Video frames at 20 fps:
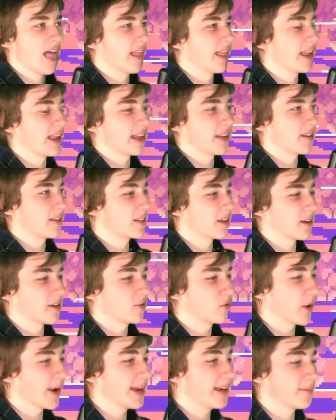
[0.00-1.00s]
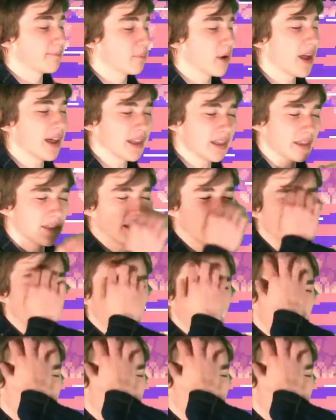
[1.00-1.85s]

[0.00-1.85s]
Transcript: like, probably it